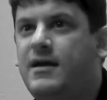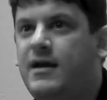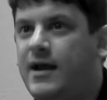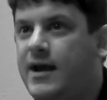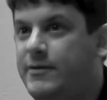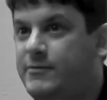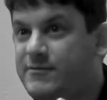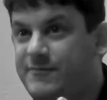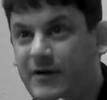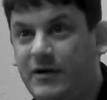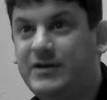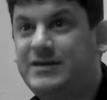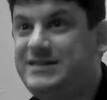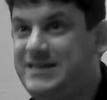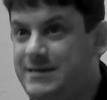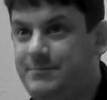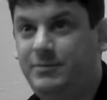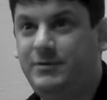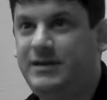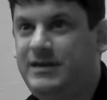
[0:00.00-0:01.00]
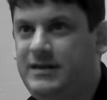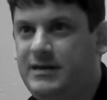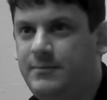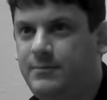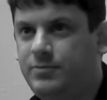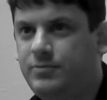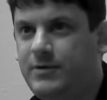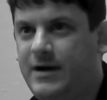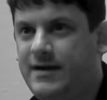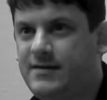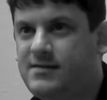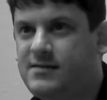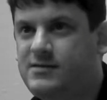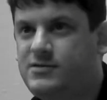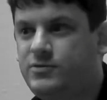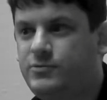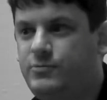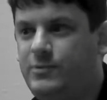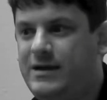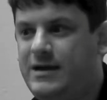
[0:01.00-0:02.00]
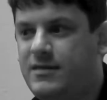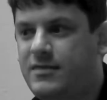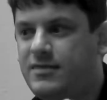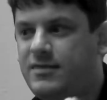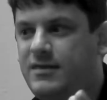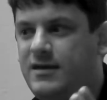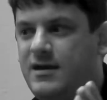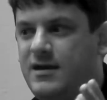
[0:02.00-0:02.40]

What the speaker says: and I was very deeply impressed with